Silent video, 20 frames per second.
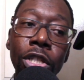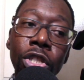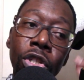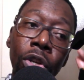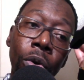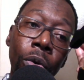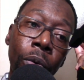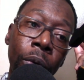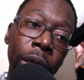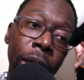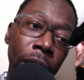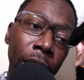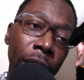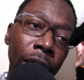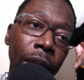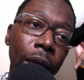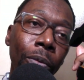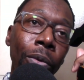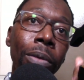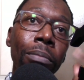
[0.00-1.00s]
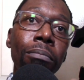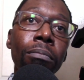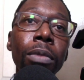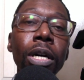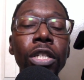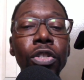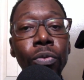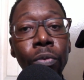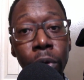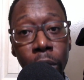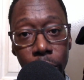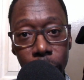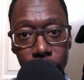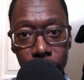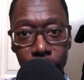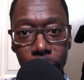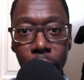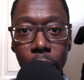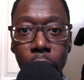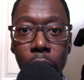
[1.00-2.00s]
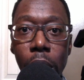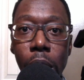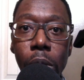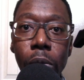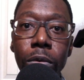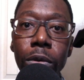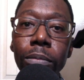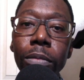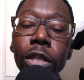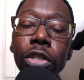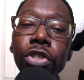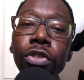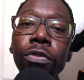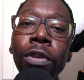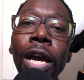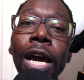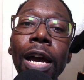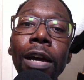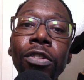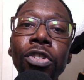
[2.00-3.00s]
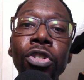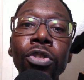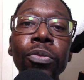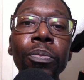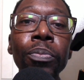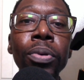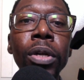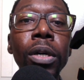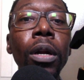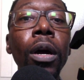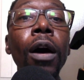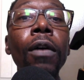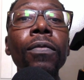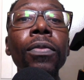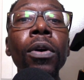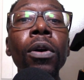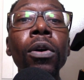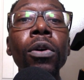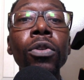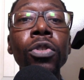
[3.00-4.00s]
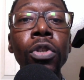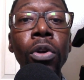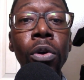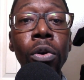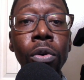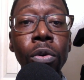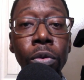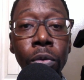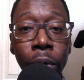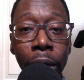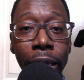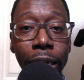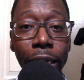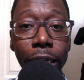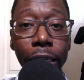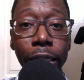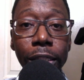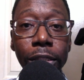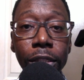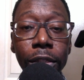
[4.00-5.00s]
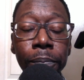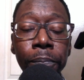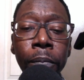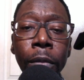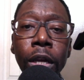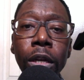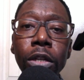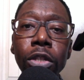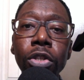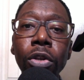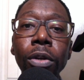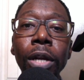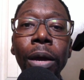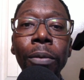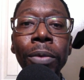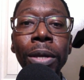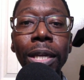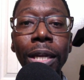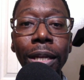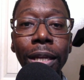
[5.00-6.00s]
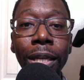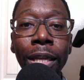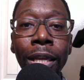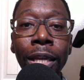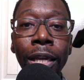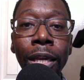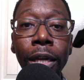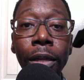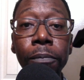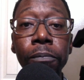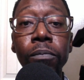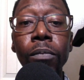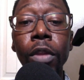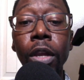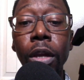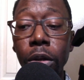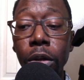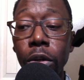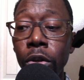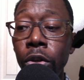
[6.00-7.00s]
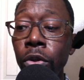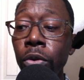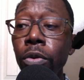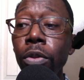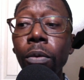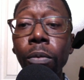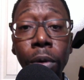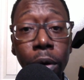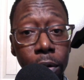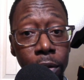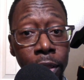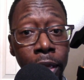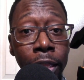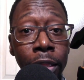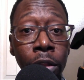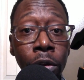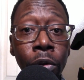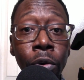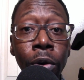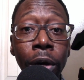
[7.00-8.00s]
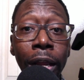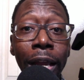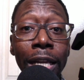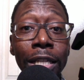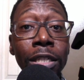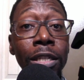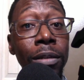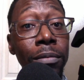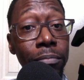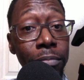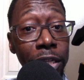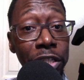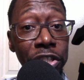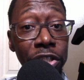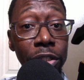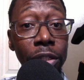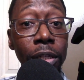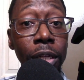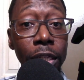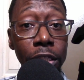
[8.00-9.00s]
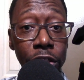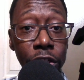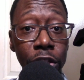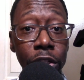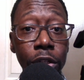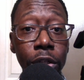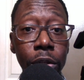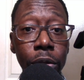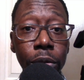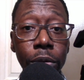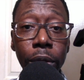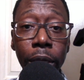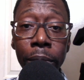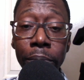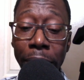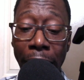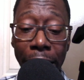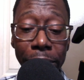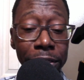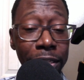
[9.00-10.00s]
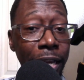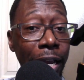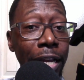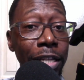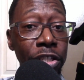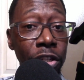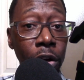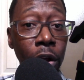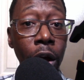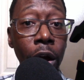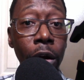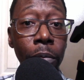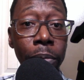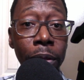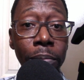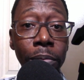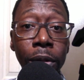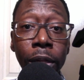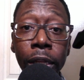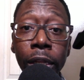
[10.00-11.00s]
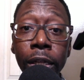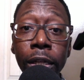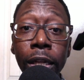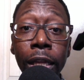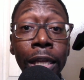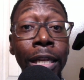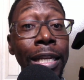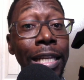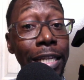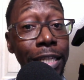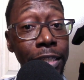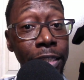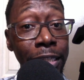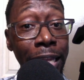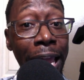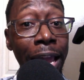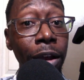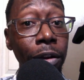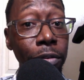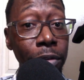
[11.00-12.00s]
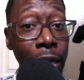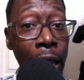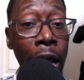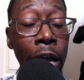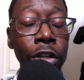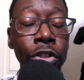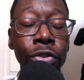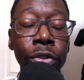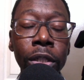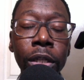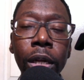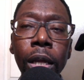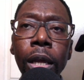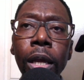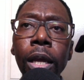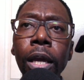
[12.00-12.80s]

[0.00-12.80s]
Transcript: So we again, we must work. We must strive to put off those old ways so that we can again do the work that the Lord has commissioned us to do in baptizing all people in, in his sound doctrine.